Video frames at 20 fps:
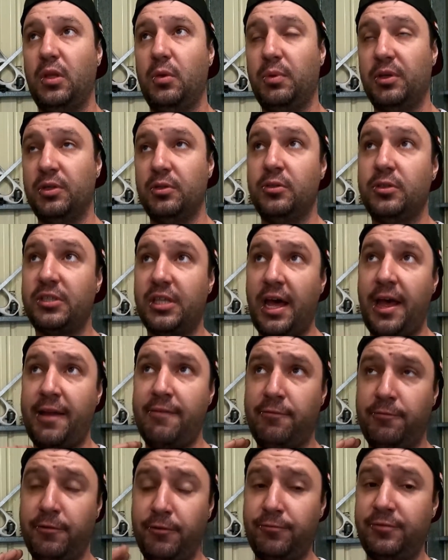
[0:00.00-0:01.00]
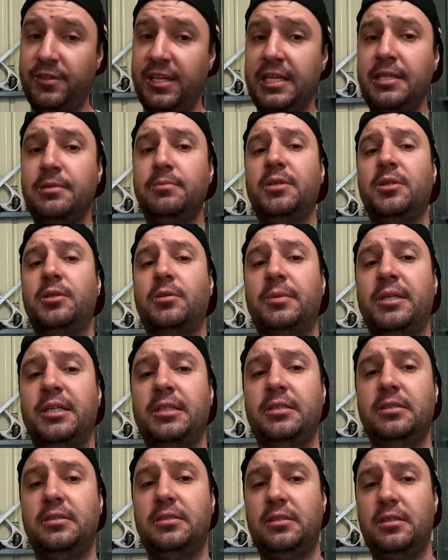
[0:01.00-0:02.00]
because at 15
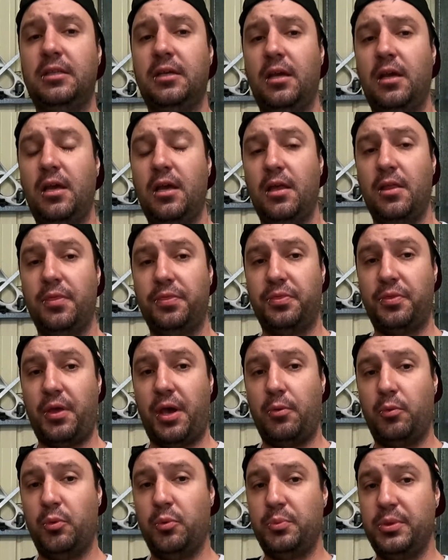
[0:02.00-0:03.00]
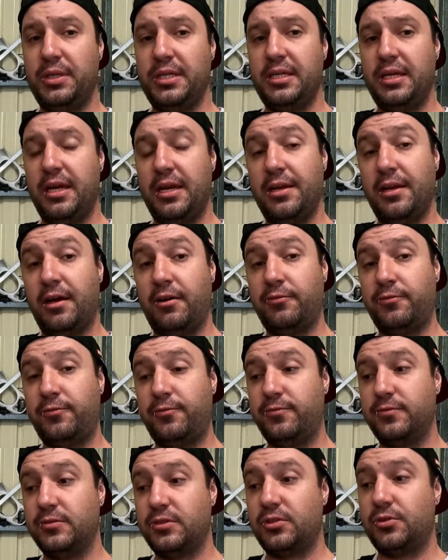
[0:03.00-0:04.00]
millimeters that will be
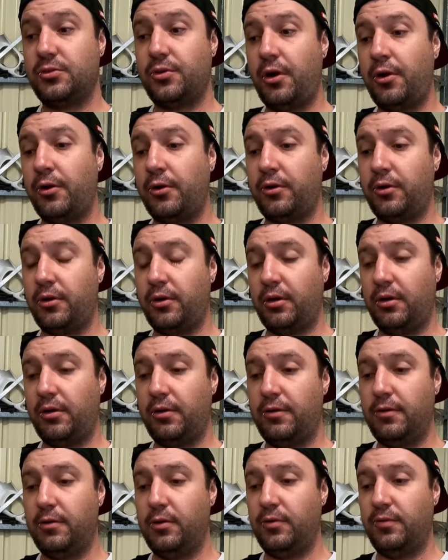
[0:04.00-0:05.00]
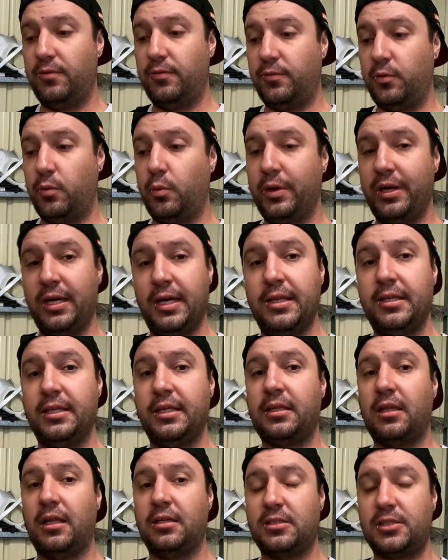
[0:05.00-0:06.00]
enough stroke for where
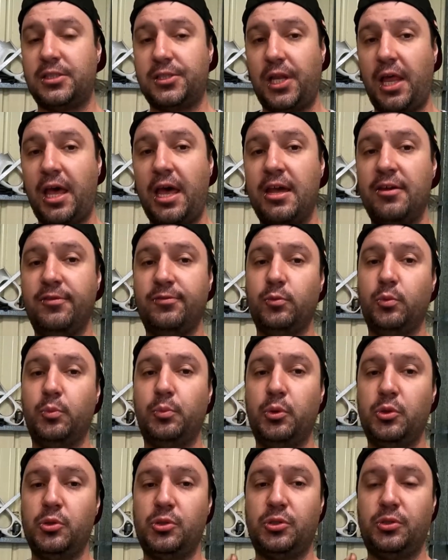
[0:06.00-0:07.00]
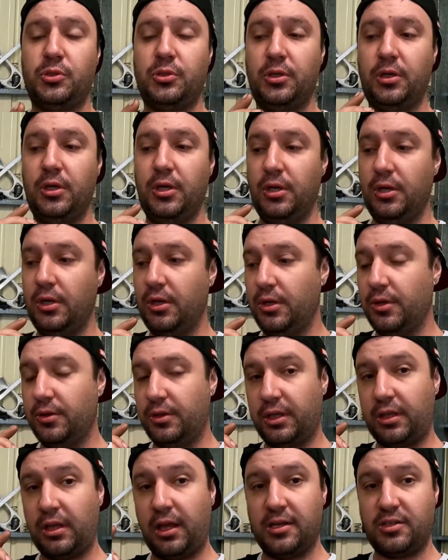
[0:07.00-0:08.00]
the clutch slave will push
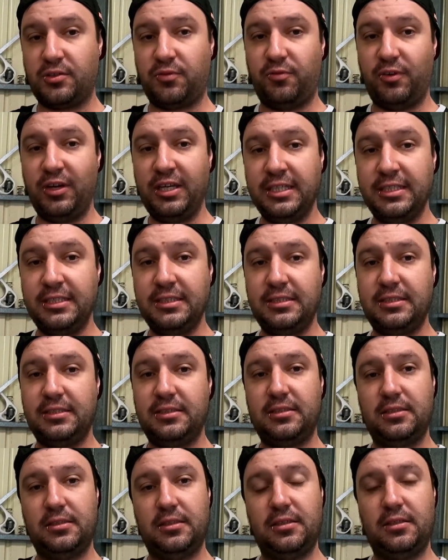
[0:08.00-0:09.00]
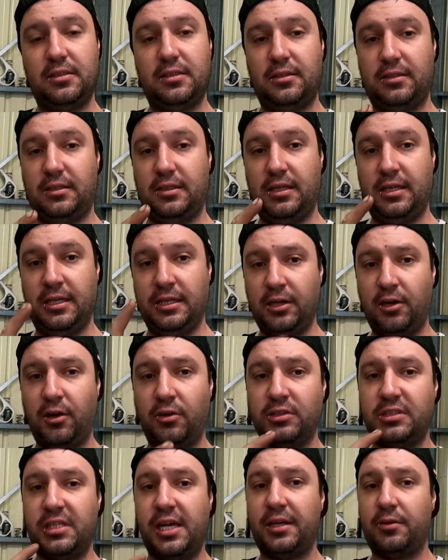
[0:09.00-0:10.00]
the clutch fingers in
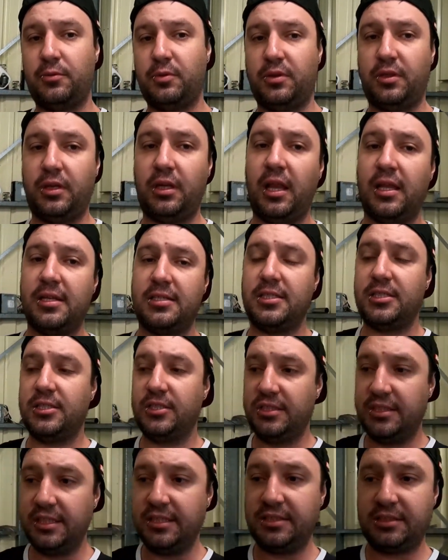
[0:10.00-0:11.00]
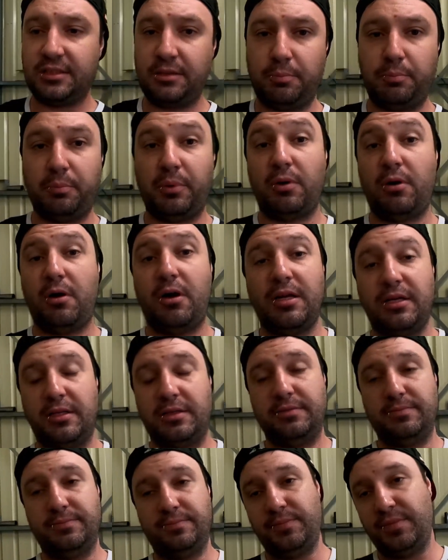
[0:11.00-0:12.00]
contact with the clutch disc behind
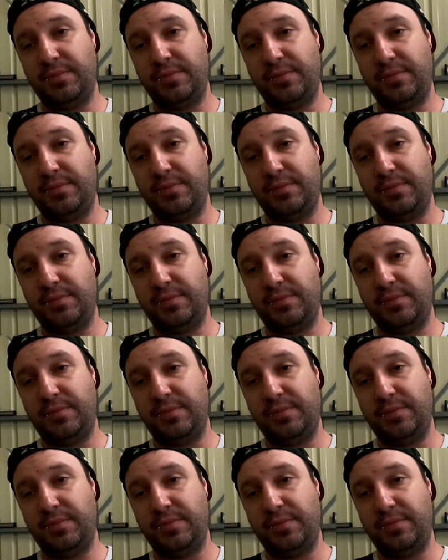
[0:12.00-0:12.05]
it.